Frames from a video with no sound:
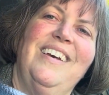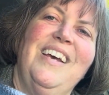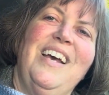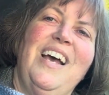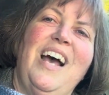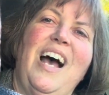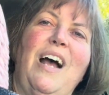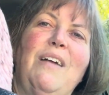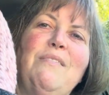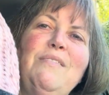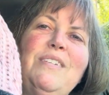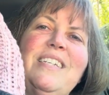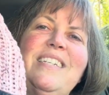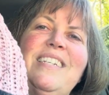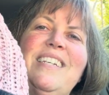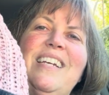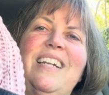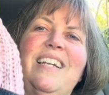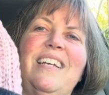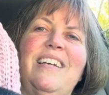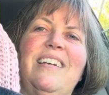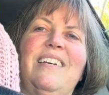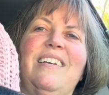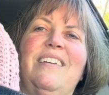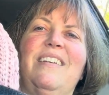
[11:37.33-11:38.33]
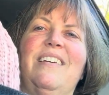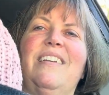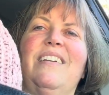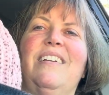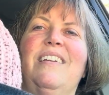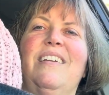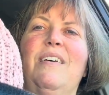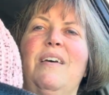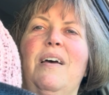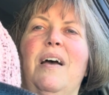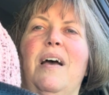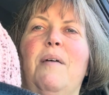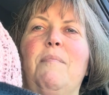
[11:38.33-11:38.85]
I
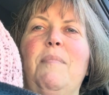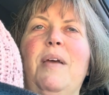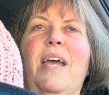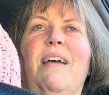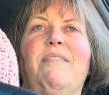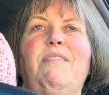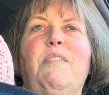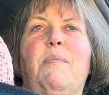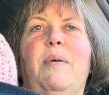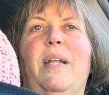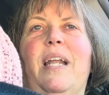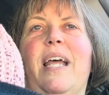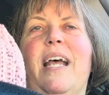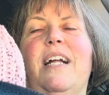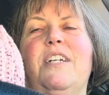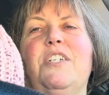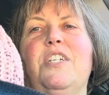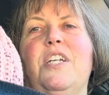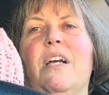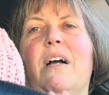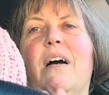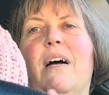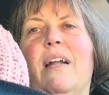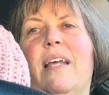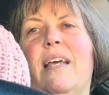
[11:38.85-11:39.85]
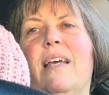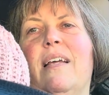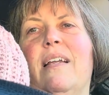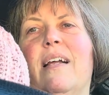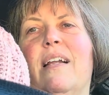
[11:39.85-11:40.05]
may have to put an edging on it.